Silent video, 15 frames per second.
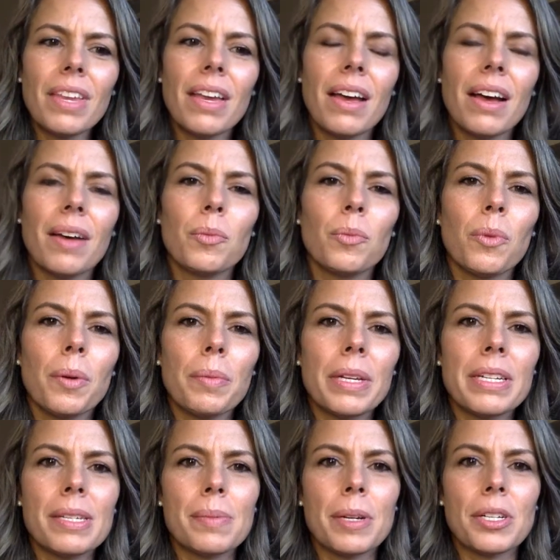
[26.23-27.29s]
Women
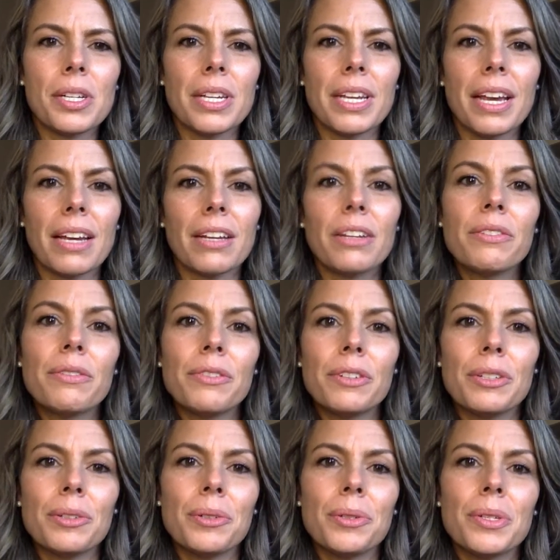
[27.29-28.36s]
especially get
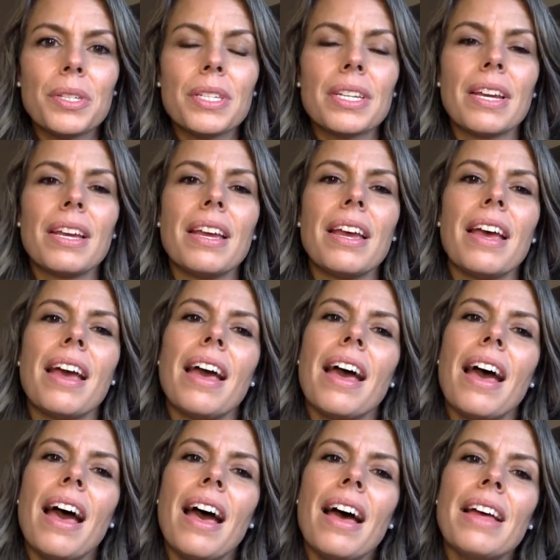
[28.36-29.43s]
confused
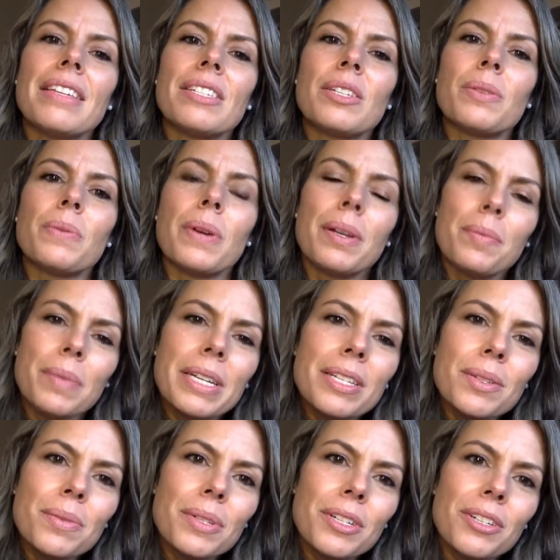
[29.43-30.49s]
as to what it
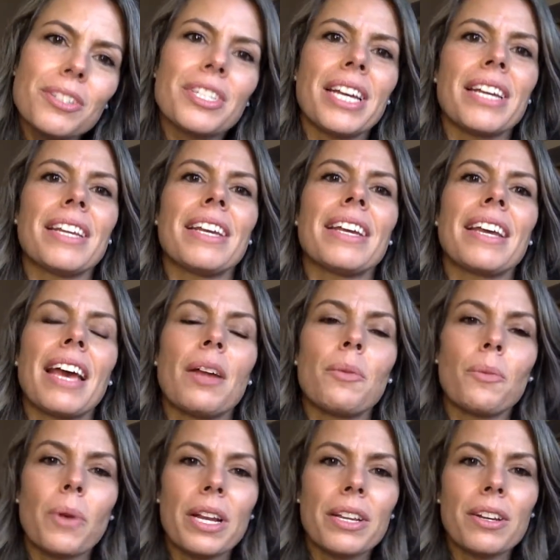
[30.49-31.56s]
means when you're dating
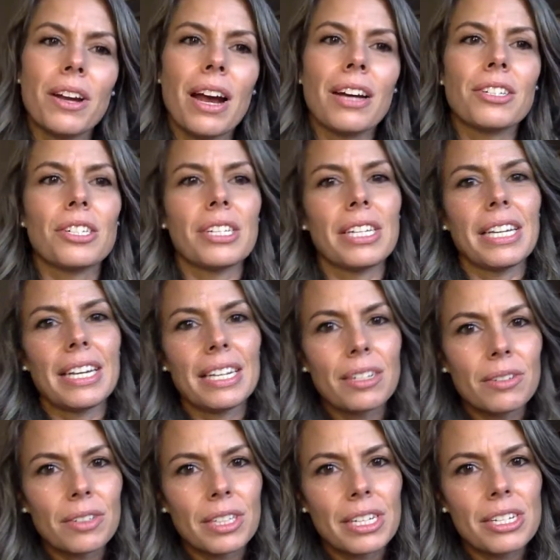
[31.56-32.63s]
and when you're actually in a
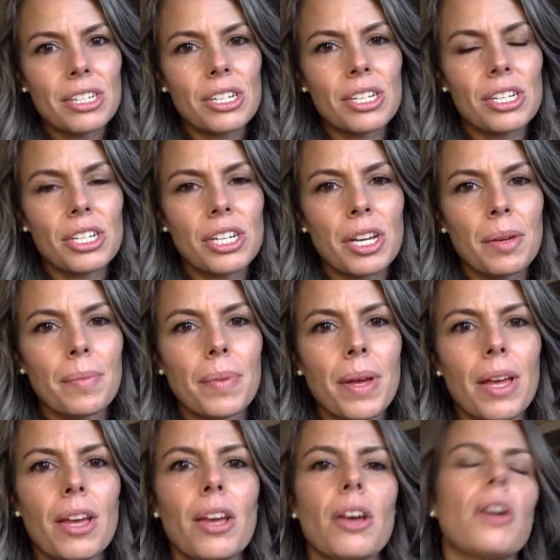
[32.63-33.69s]
relationship
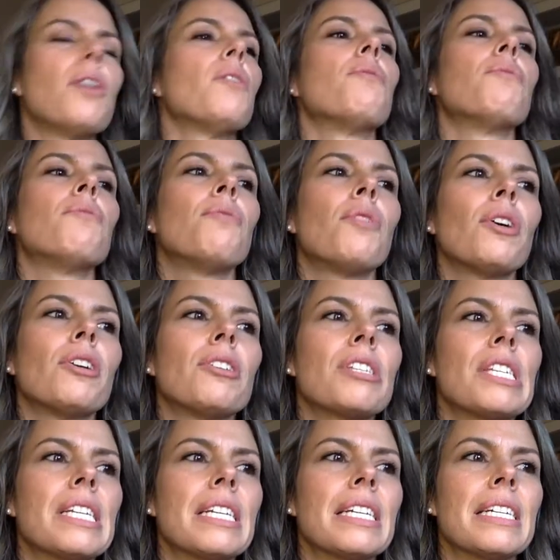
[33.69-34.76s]

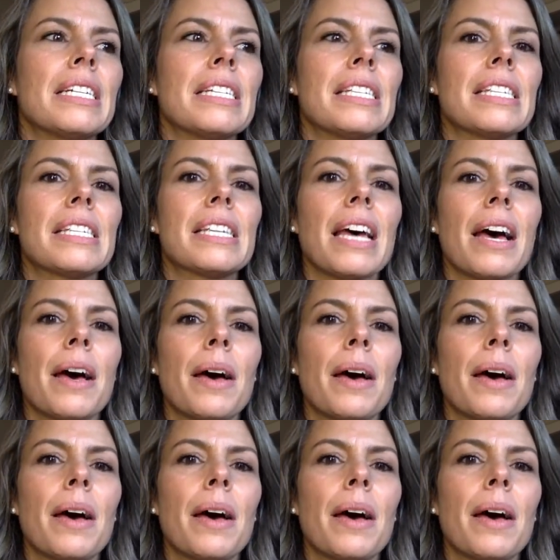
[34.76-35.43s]
versus